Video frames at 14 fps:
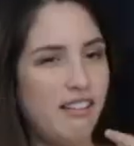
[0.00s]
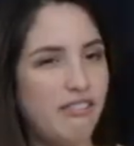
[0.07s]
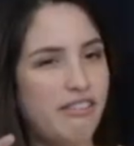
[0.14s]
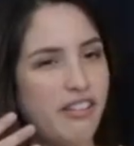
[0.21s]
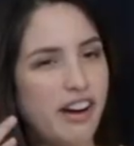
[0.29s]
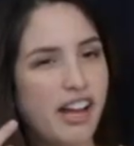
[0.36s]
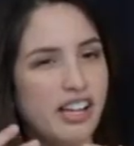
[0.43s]

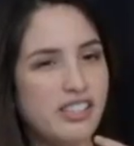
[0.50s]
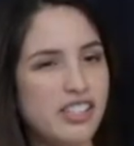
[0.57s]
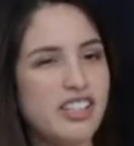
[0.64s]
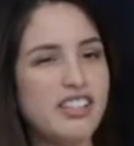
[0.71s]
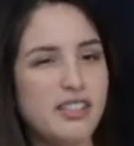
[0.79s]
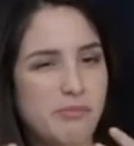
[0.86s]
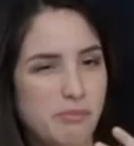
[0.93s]

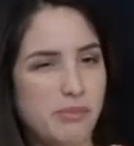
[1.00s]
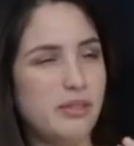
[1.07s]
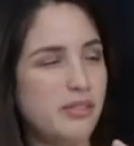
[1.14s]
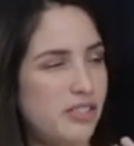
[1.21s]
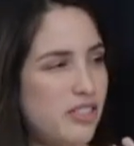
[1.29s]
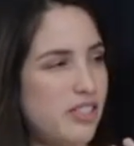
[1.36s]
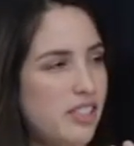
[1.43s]
fragile and
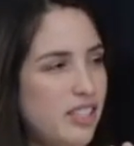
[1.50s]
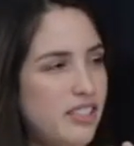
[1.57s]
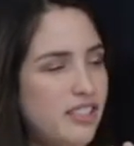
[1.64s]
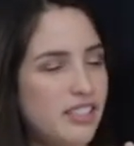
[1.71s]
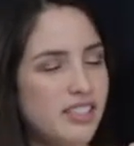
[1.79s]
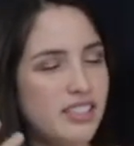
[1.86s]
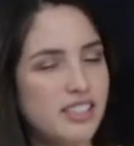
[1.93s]
bullshit,
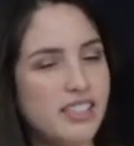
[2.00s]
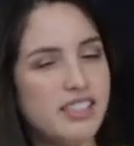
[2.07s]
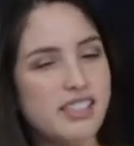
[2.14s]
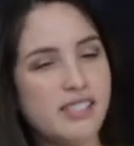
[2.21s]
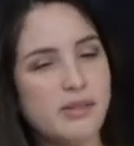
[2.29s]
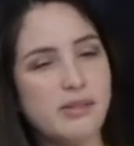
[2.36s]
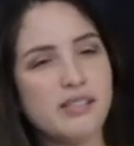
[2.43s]
you uh -huh. know.
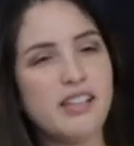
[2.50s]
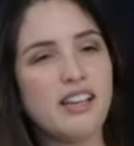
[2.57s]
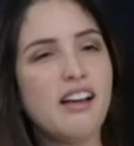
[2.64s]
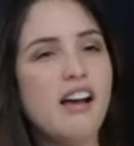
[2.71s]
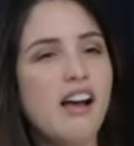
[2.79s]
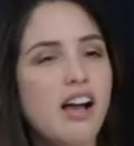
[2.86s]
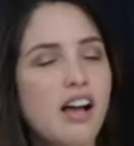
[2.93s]
So I was like,
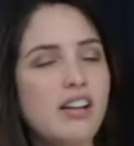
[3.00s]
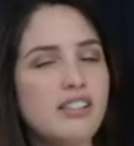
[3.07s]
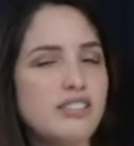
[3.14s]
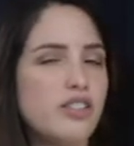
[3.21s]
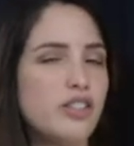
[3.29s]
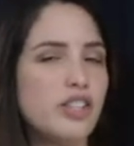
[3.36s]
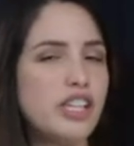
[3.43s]
oh,
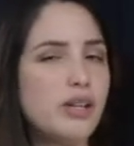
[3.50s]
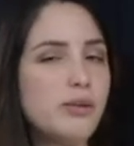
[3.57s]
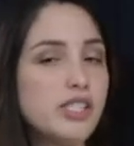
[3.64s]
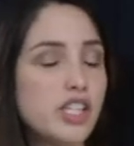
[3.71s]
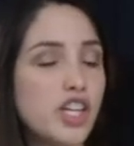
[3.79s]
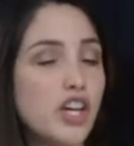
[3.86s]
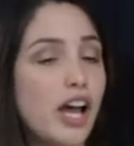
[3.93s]
so he was
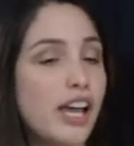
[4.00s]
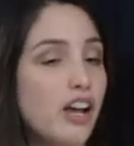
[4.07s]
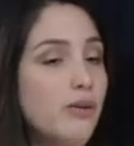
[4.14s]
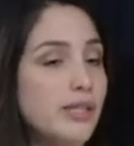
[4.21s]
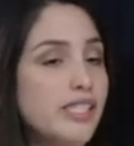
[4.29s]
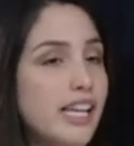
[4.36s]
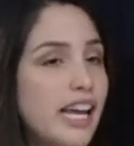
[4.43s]
cute. I
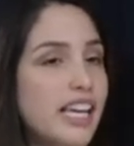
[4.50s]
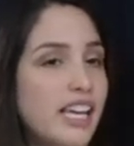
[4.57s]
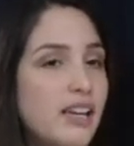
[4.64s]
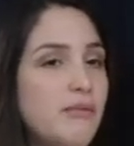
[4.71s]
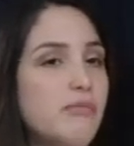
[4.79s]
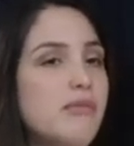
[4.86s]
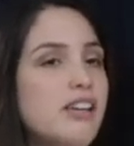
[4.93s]
always liked
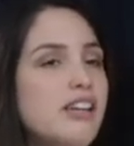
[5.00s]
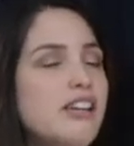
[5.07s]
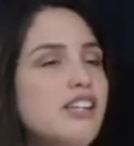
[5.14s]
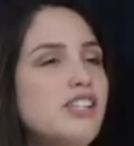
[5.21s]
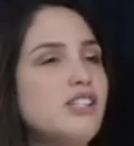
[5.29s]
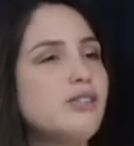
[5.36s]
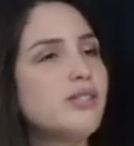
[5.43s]
him
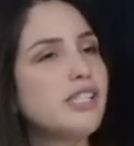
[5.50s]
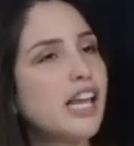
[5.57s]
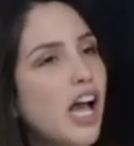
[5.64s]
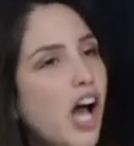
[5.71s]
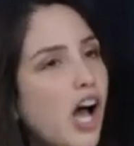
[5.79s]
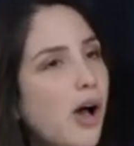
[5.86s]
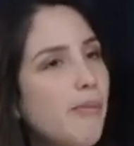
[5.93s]
so it's like,
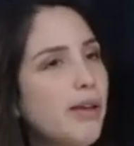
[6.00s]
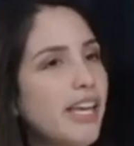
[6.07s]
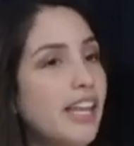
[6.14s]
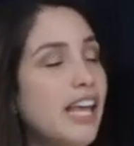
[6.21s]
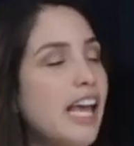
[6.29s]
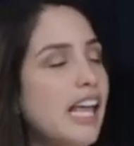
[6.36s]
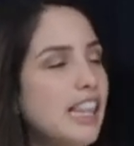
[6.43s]
oh my
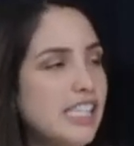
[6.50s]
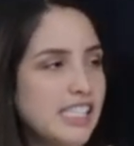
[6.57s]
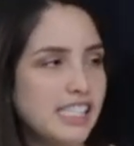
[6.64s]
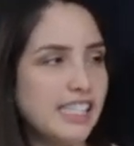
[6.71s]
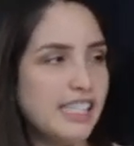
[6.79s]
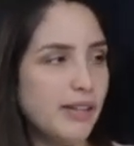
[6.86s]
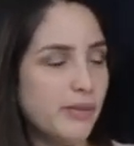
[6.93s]
god, this
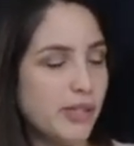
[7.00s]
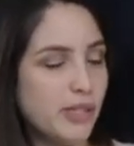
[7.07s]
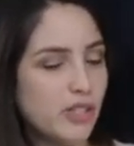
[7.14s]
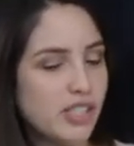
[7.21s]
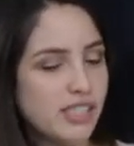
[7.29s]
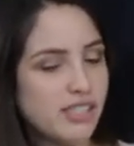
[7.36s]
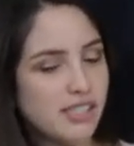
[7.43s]
is the thing when
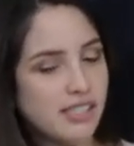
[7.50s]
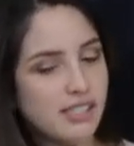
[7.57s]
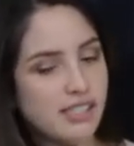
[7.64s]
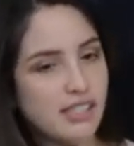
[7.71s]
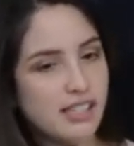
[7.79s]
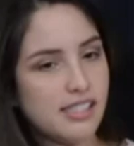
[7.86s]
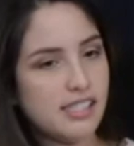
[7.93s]
you just
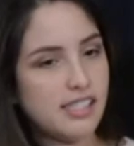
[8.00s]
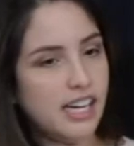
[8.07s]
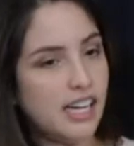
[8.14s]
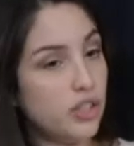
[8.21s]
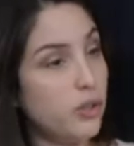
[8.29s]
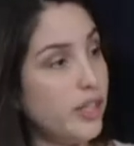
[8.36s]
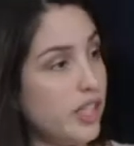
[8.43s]

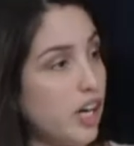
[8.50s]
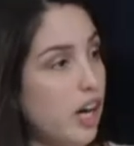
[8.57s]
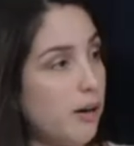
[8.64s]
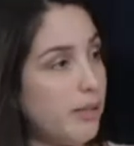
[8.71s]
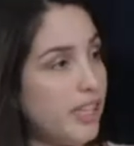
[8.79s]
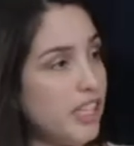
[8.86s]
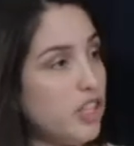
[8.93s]
start doing
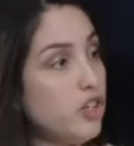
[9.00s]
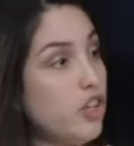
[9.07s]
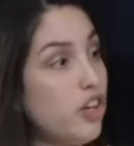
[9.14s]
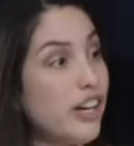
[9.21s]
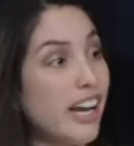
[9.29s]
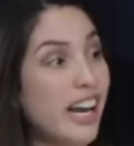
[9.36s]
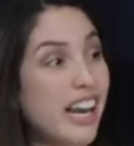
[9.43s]
comedy, you
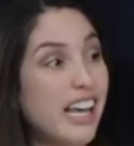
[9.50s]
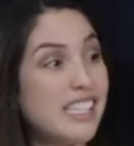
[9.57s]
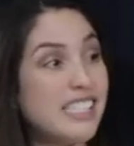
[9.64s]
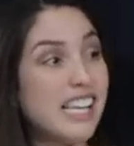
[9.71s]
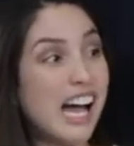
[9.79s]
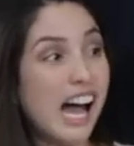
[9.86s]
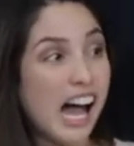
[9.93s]
don't realize
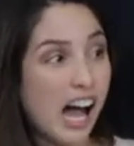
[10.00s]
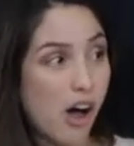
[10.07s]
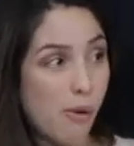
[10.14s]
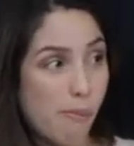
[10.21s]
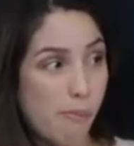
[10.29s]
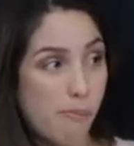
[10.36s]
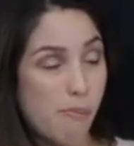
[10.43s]

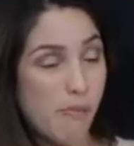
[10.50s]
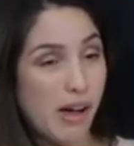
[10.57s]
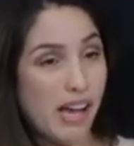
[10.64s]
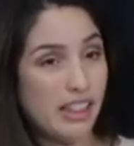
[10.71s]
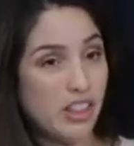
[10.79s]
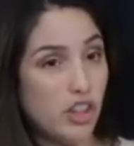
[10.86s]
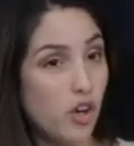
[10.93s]
how
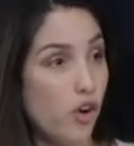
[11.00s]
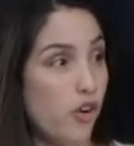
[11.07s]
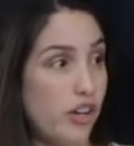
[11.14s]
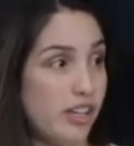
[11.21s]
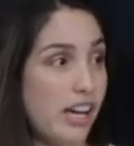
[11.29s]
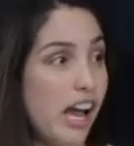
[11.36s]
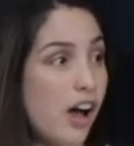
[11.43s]

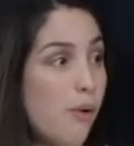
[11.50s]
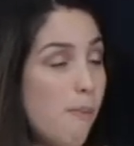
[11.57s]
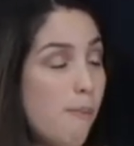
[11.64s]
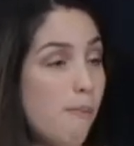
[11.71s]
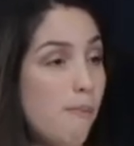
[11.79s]
annoying, how